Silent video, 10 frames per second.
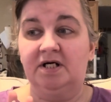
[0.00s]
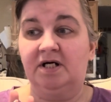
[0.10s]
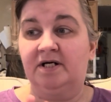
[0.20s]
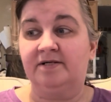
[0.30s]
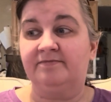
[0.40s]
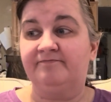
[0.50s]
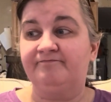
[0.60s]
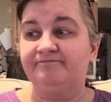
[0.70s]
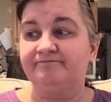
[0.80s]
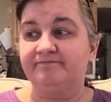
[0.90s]

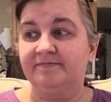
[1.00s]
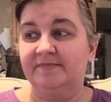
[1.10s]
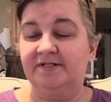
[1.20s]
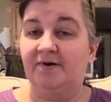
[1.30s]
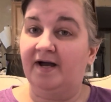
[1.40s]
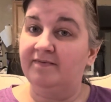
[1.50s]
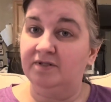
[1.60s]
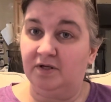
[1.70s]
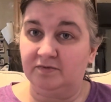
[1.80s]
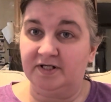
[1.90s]
So I have a
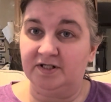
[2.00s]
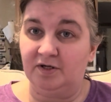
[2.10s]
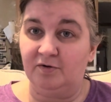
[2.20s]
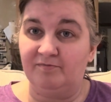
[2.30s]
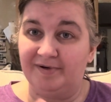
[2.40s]
long way to go,